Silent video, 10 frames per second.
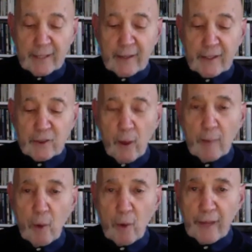Now, there's
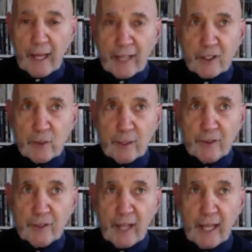one more thing I just want
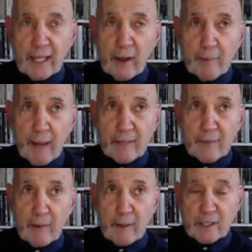to say, going back
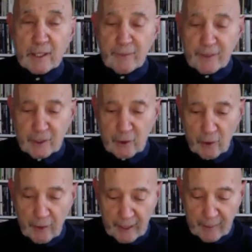very much to the
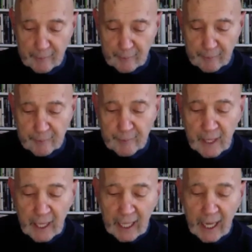physical thing,
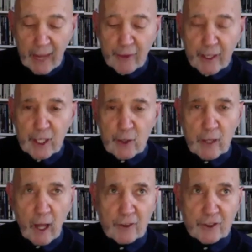and I think you
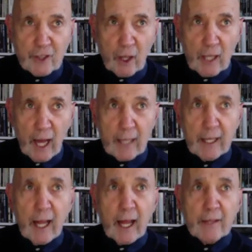glanced online.
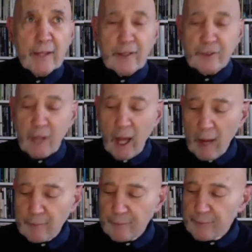There's
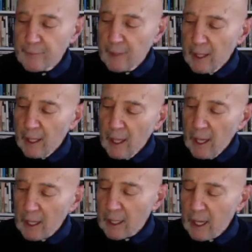a
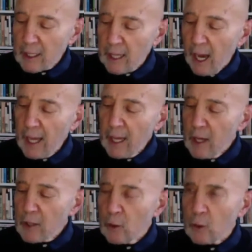guy
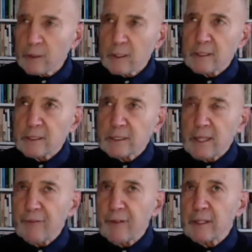called
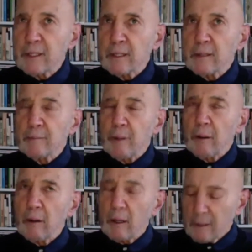Stefan.
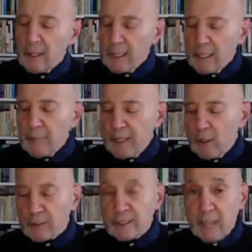Let me
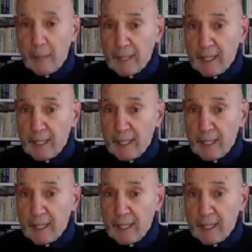look this up.